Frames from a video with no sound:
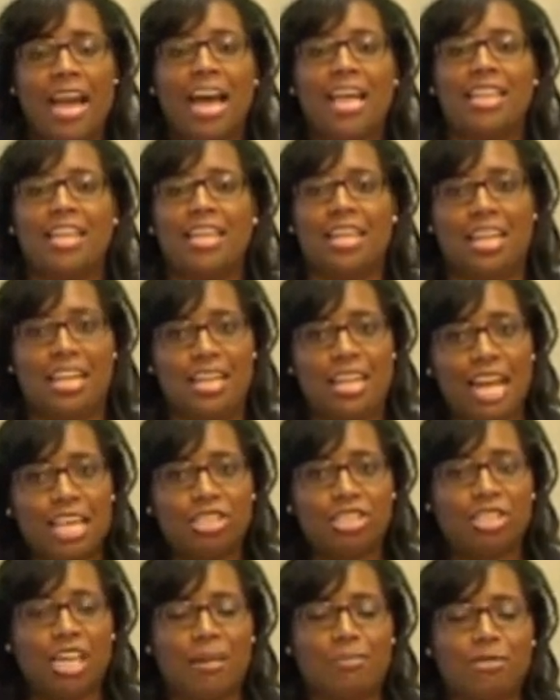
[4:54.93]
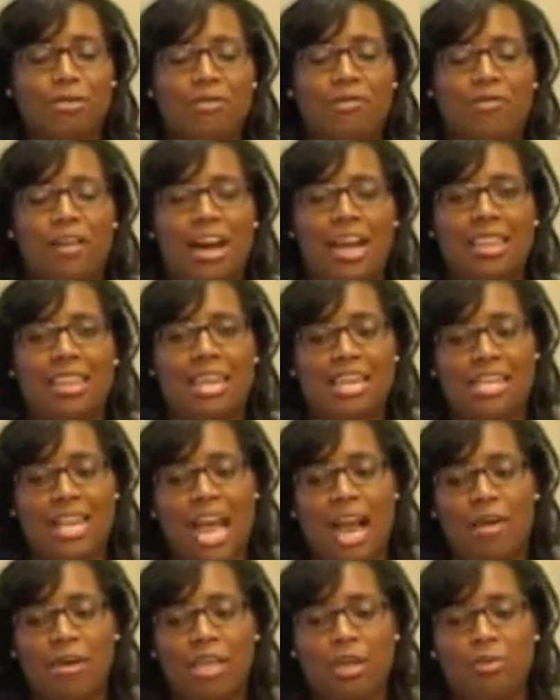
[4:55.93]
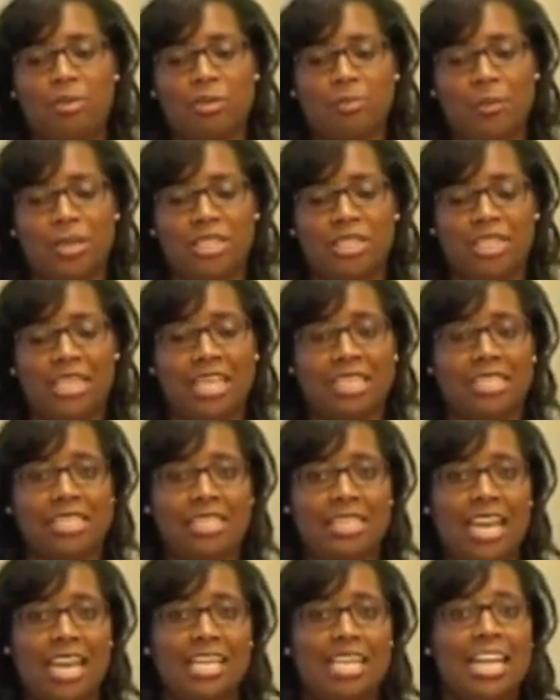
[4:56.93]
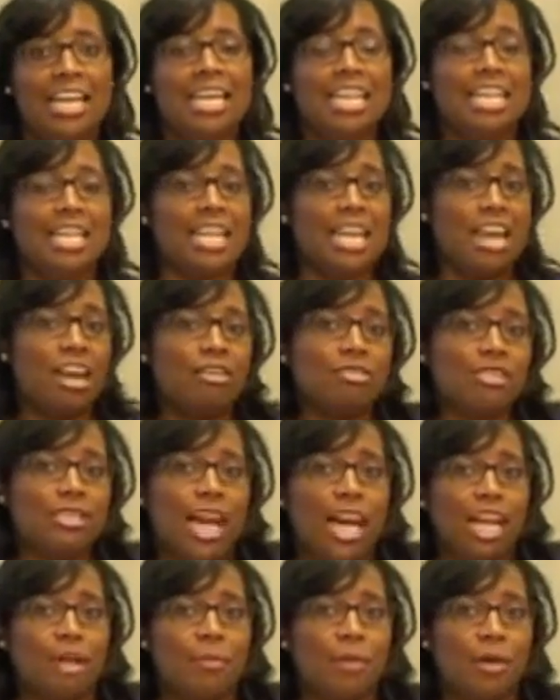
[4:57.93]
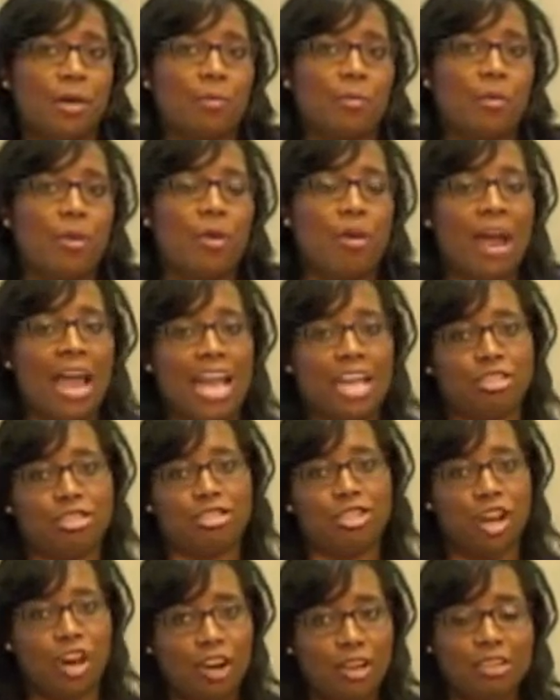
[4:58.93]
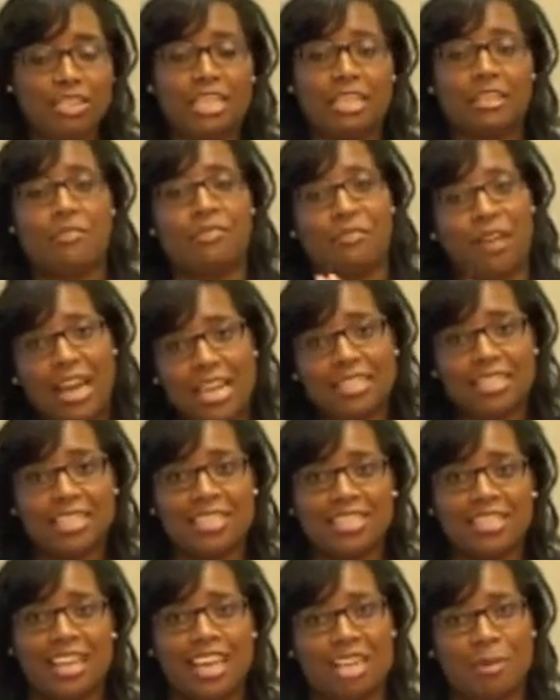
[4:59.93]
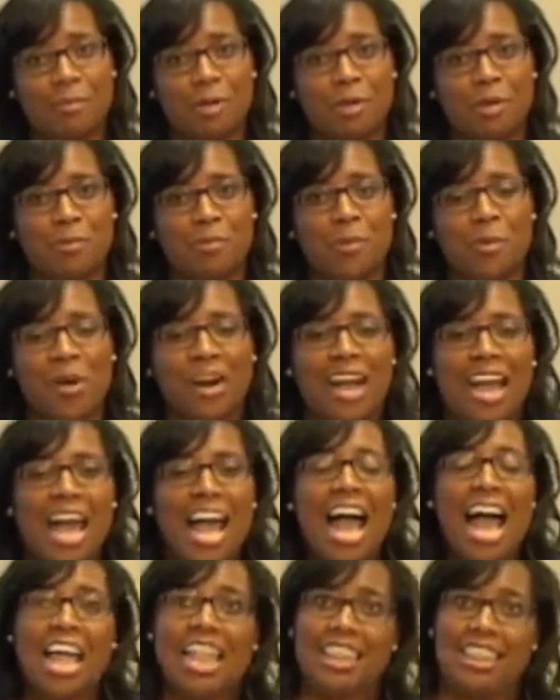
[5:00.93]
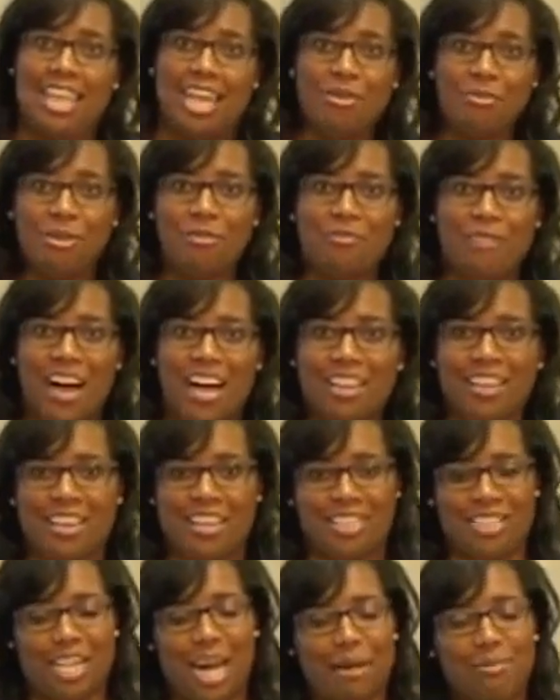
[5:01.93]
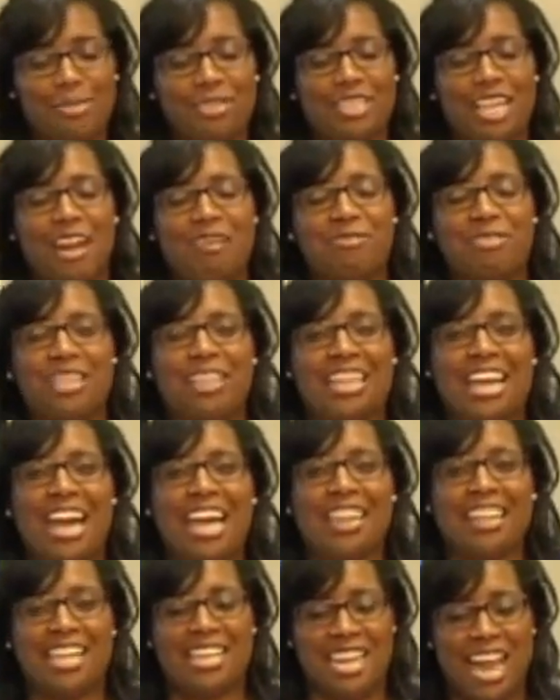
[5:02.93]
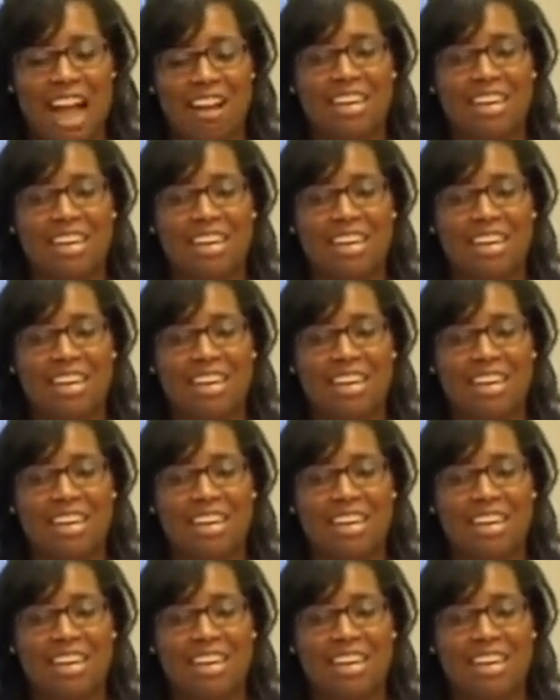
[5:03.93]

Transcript: And then in the next chapter, you find that now he was pitching his tent near Sodom and Gomorrah and turned it facing Sodom and Gomorrah. And then we find that the chapters after that now